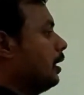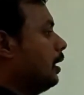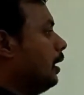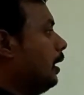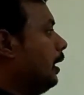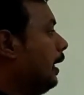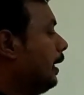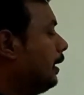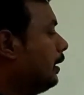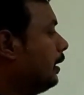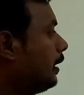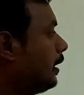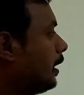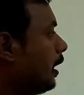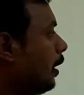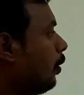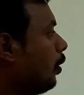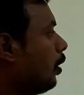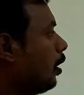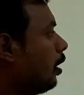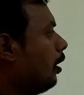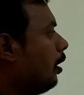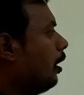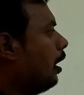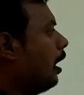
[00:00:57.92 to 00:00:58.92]
Let the
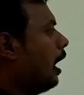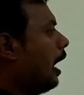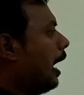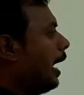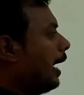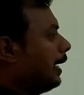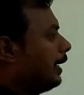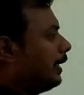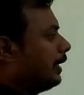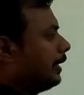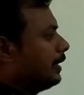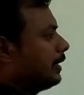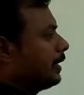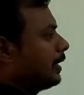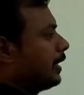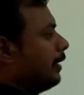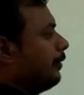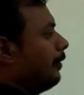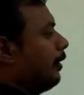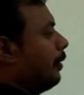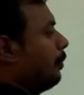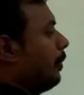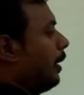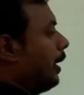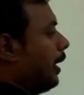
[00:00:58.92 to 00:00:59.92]
tower height is
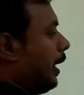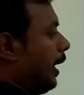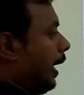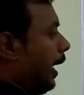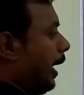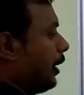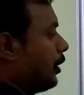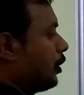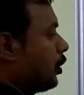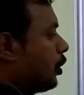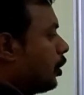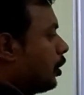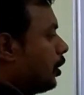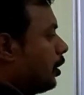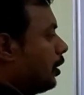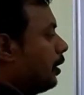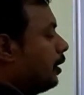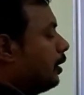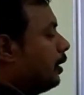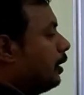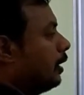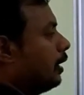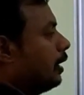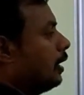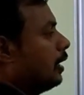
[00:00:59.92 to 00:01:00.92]
given by h.
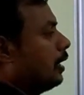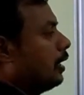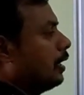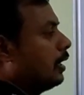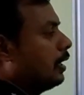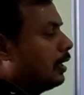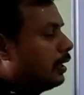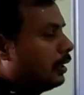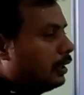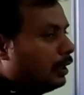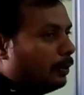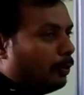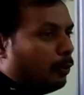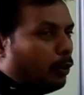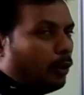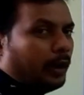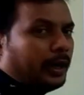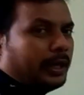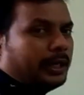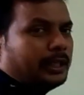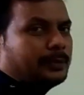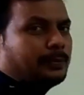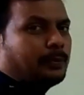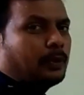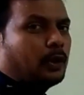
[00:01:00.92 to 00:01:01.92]
The
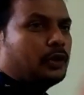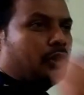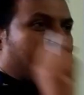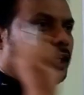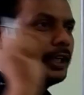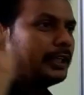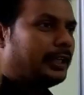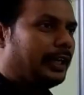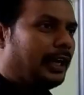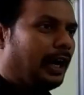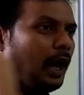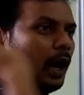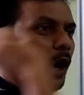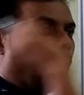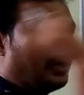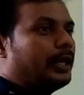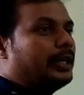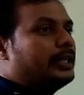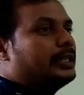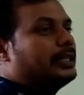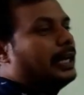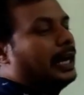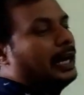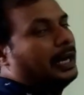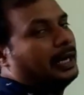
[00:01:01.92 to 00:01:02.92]
body is projected
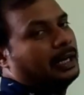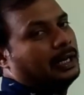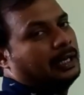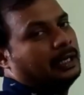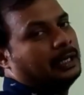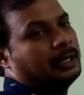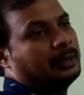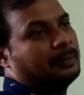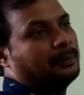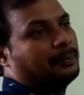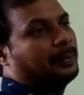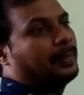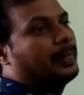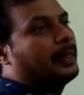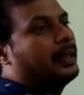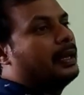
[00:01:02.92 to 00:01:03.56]
horizontally.